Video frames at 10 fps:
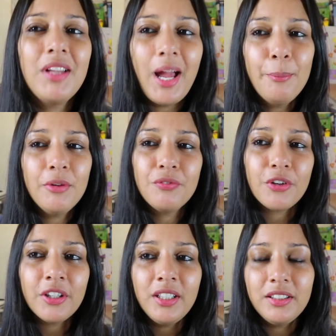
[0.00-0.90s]
I
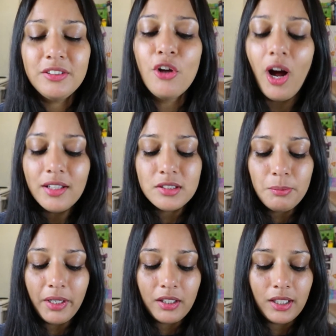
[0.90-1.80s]
prefer it not to
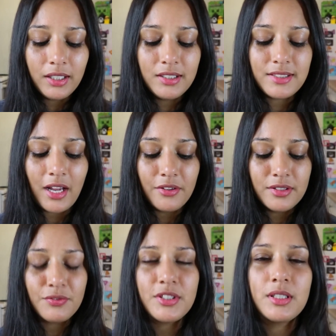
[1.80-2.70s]
make clicking
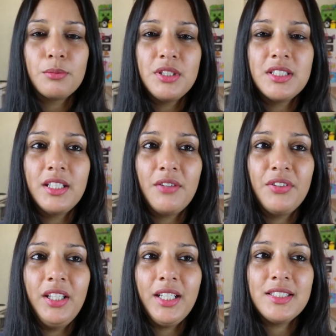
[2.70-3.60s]
sounds for some reason. I
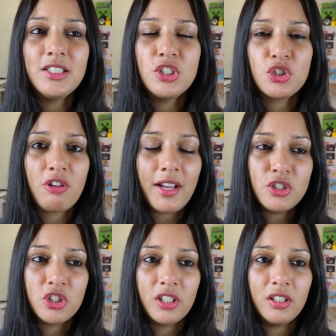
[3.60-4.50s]
feel like it's a
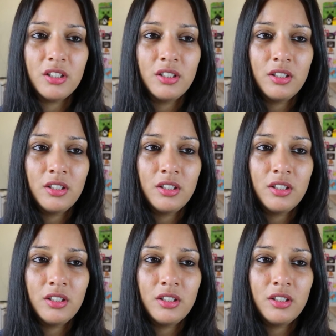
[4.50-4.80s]
distraction.